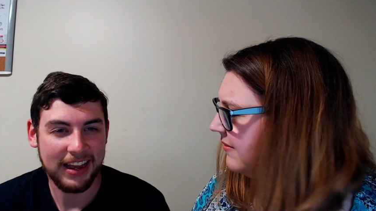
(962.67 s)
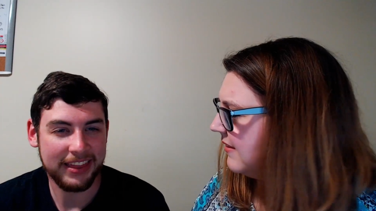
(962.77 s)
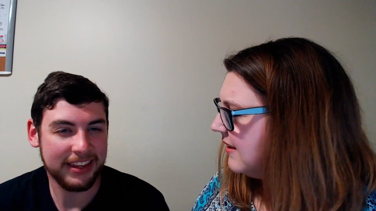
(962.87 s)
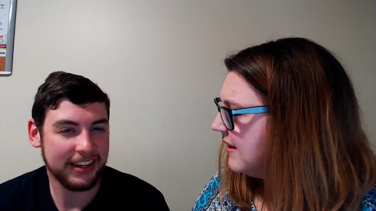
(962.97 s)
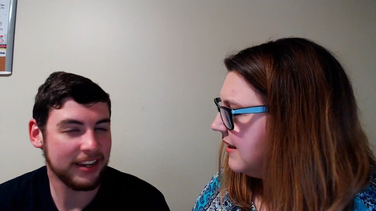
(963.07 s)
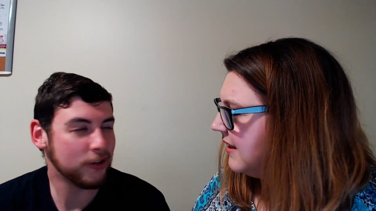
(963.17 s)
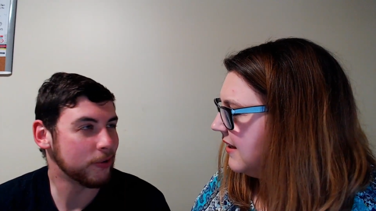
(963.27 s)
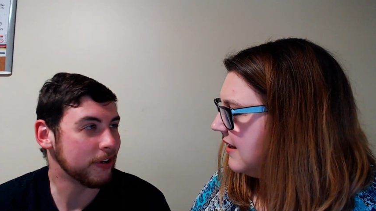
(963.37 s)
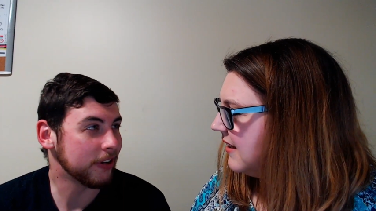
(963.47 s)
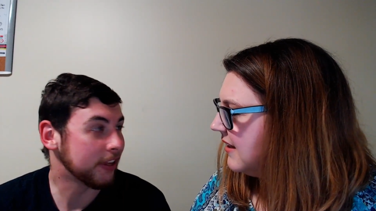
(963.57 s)
Speaker 1: I think I do
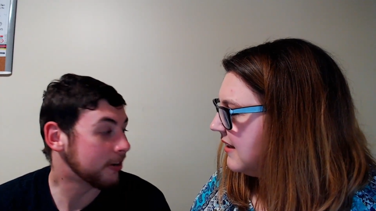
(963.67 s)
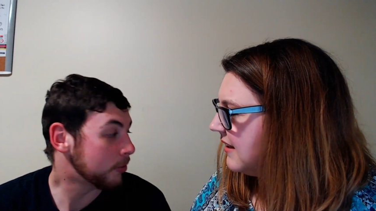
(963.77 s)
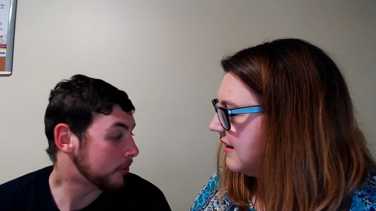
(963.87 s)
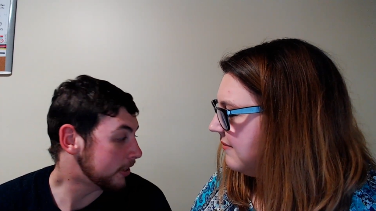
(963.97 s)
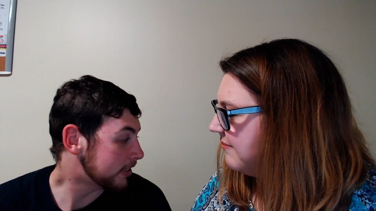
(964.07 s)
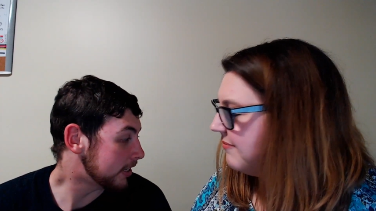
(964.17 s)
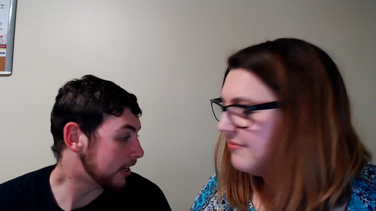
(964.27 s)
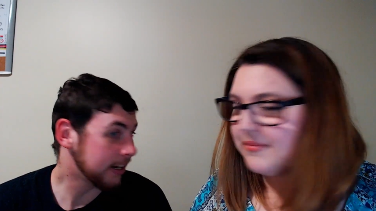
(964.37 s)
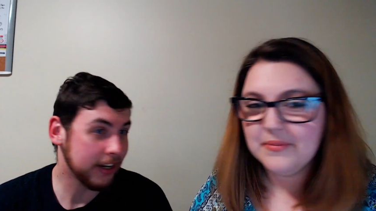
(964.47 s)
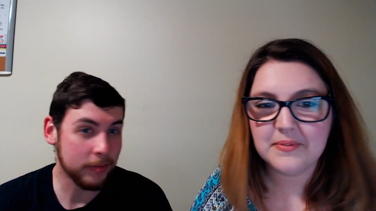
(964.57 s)
hear that annoying
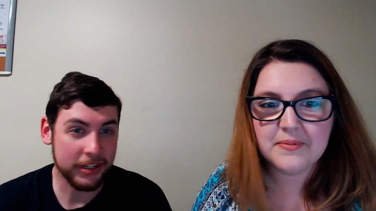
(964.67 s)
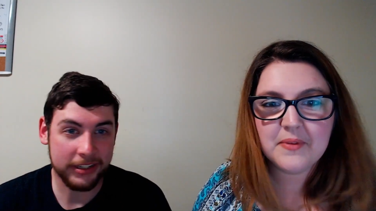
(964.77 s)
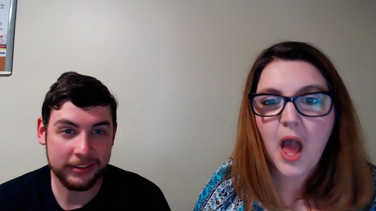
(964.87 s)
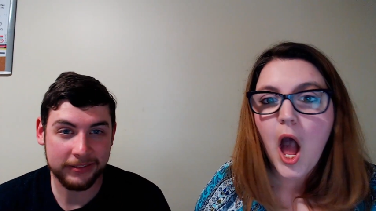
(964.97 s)
sock coming.